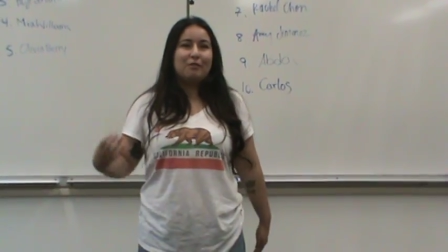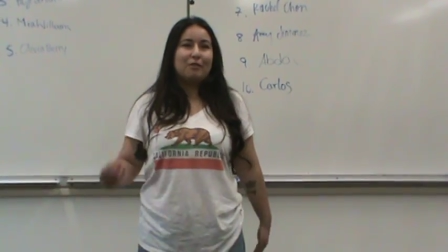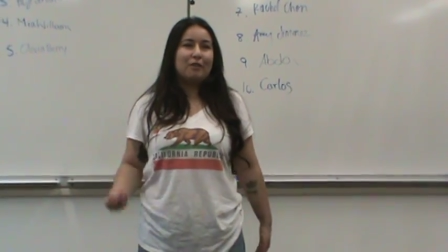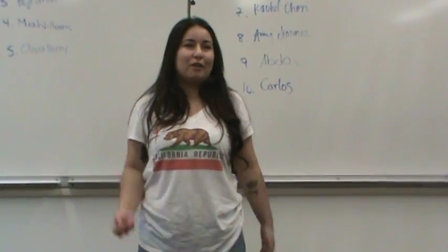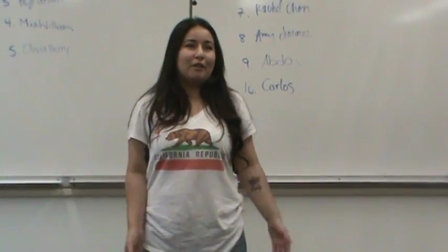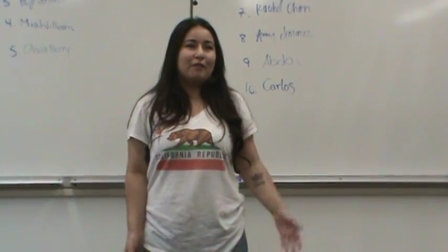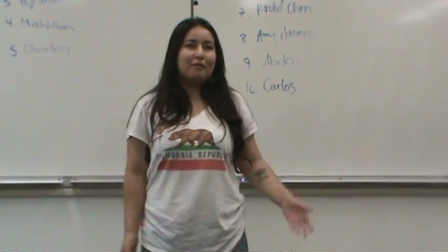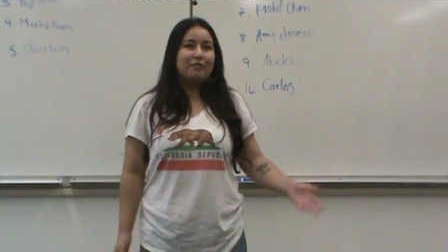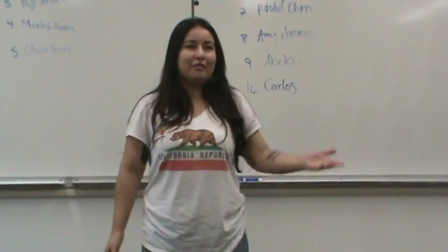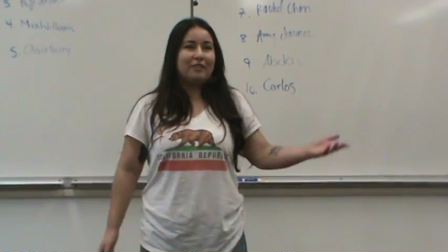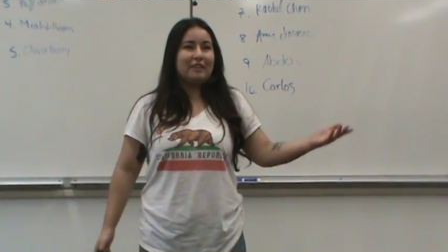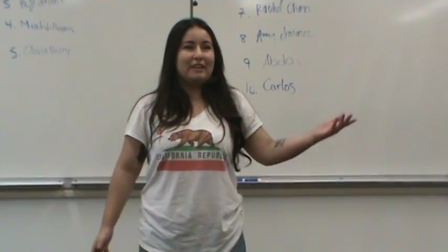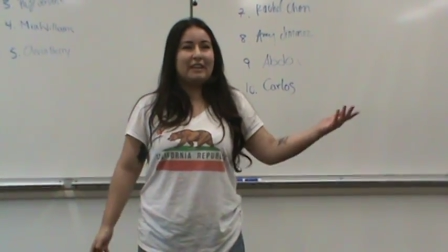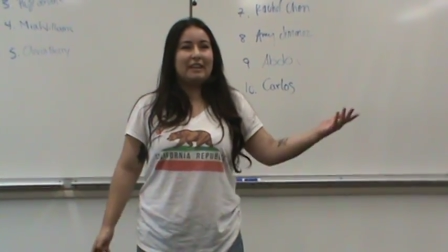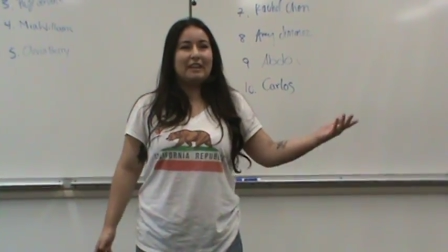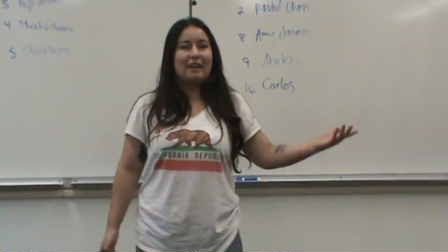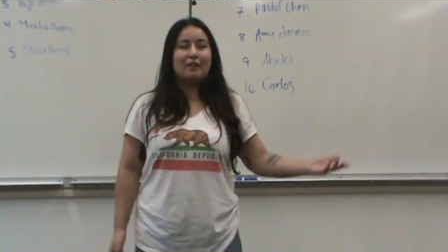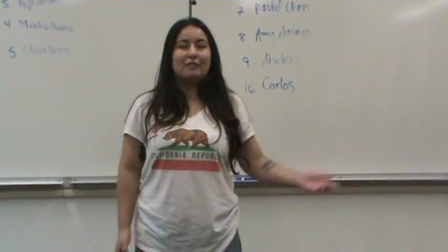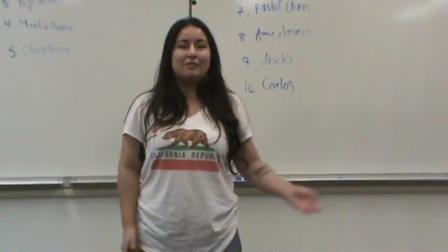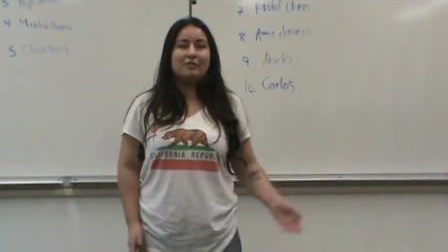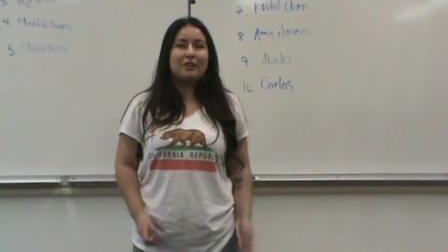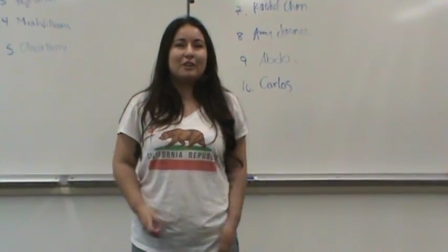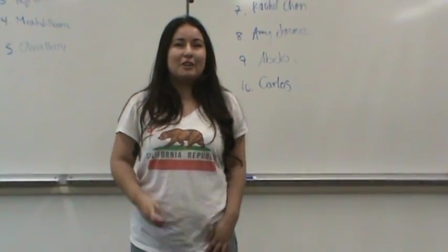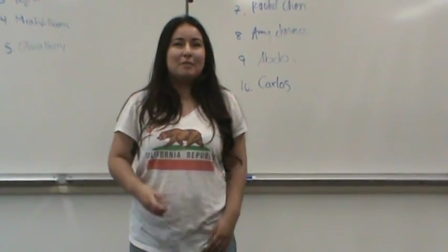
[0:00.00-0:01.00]
We're all freaking
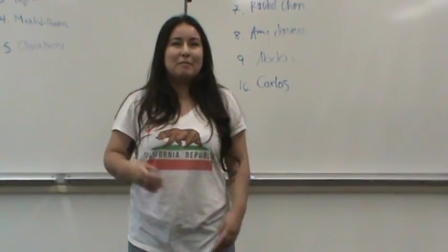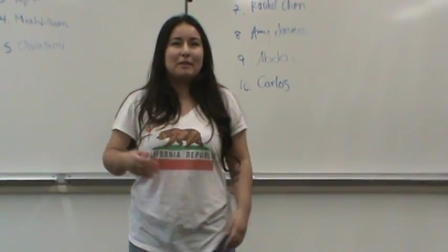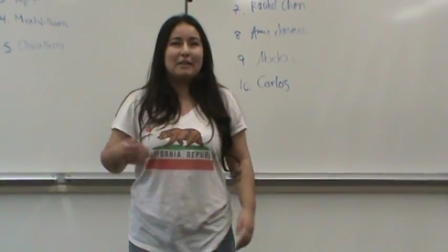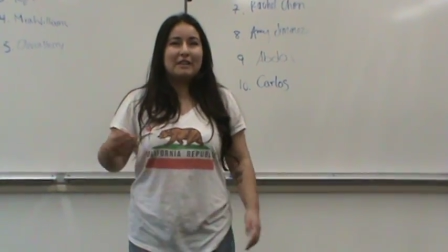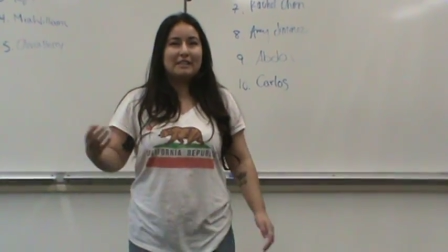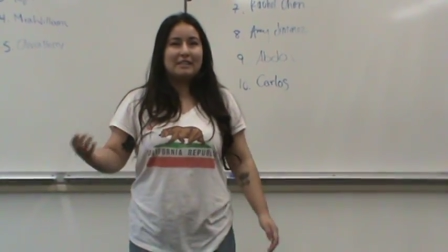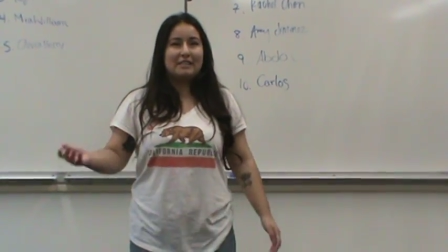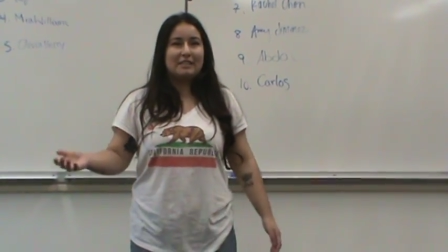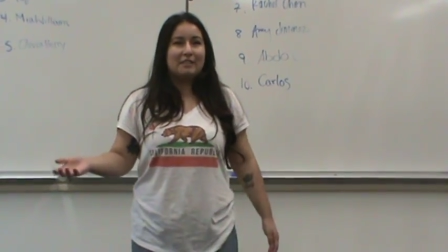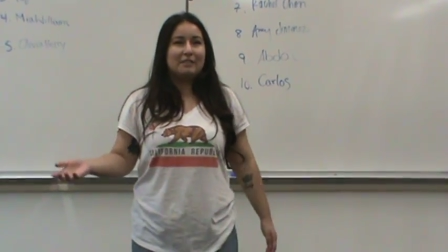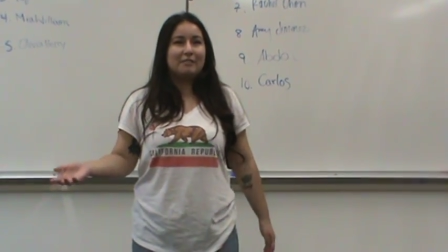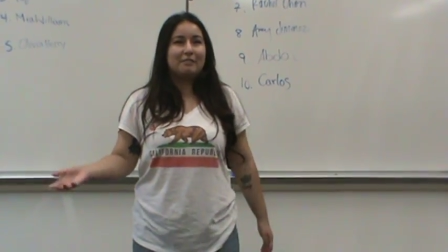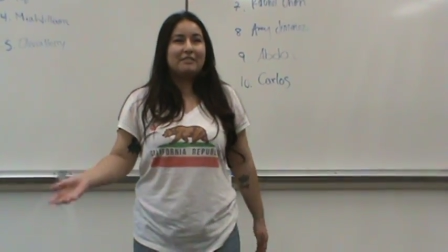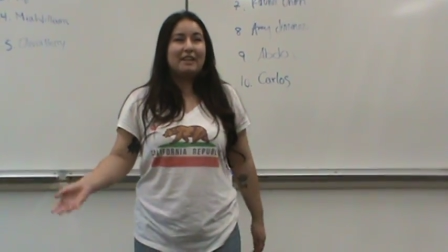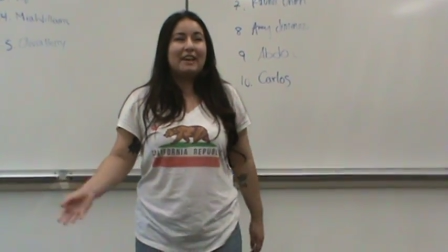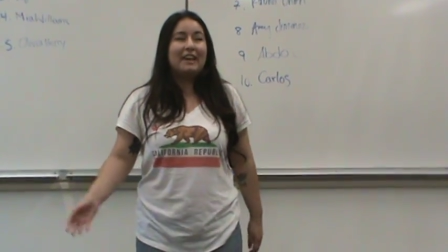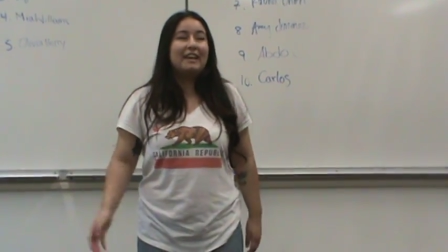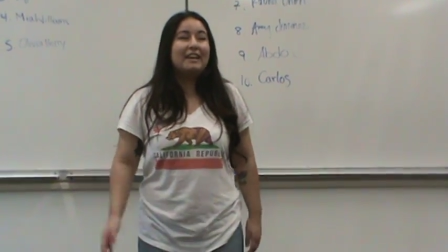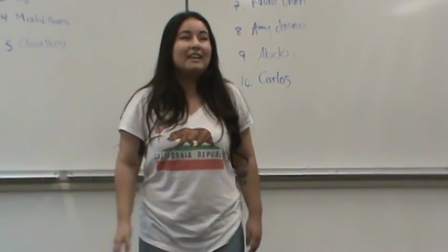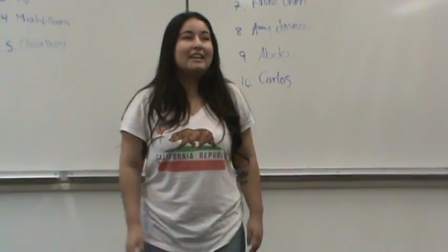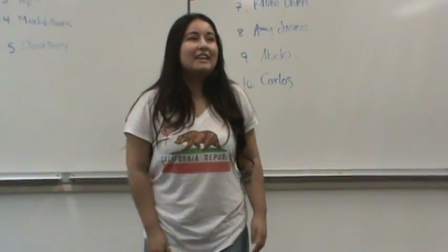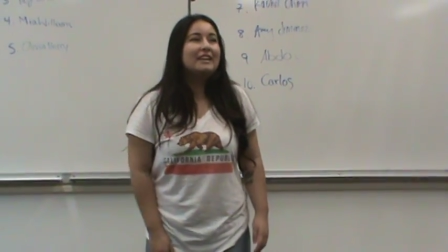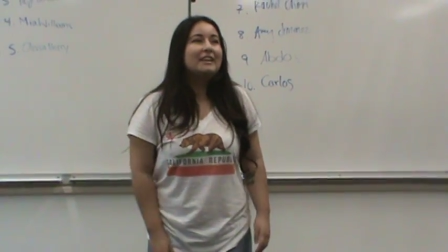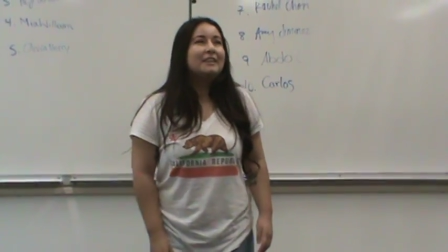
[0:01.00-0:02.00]
out trying to make it to the flight.